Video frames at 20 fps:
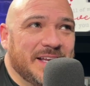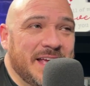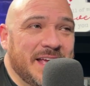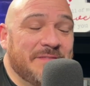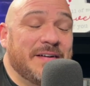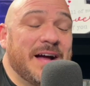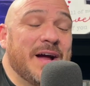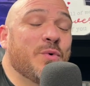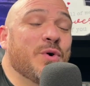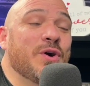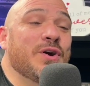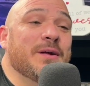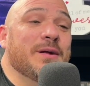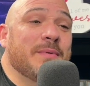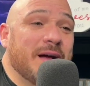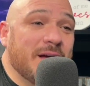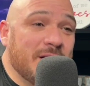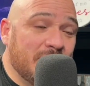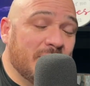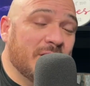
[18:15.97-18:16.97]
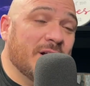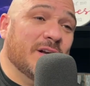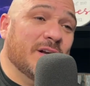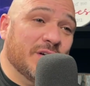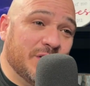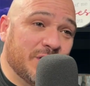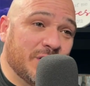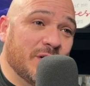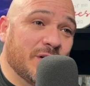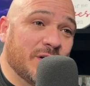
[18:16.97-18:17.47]
If I were to buy a $100
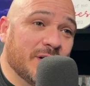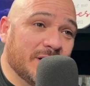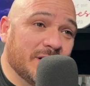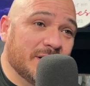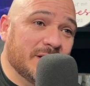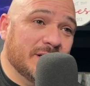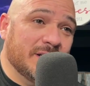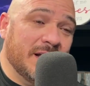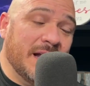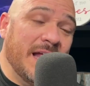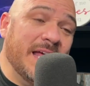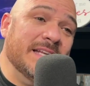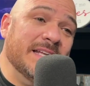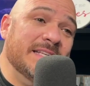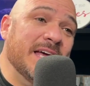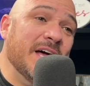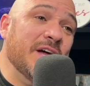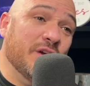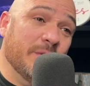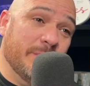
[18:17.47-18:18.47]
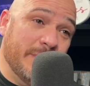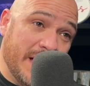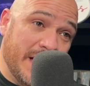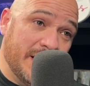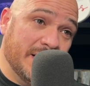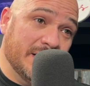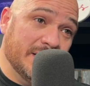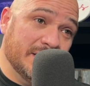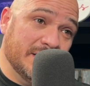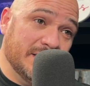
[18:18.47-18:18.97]
shirt and I didn't tell you about
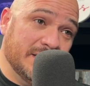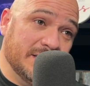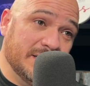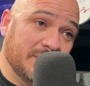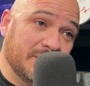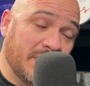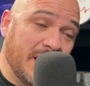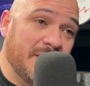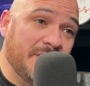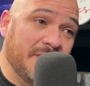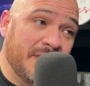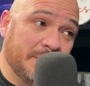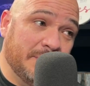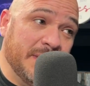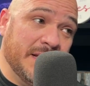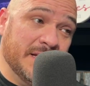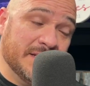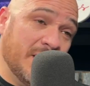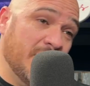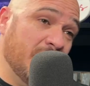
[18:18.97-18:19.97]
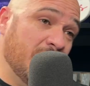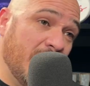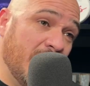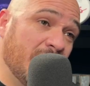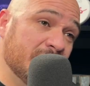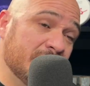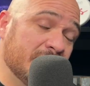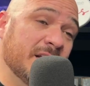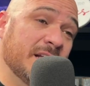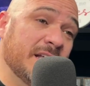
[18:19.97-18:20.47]
it, right? Because $100
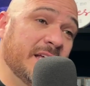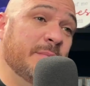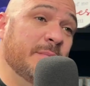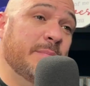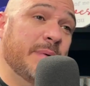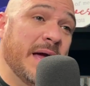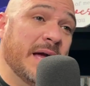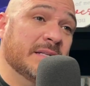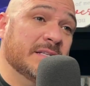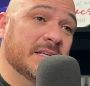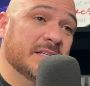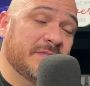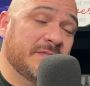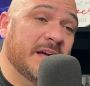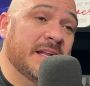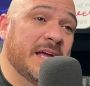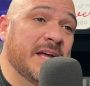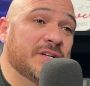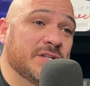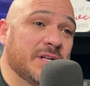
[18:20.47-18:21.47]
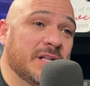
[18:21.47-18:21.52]
is going to impact us financially.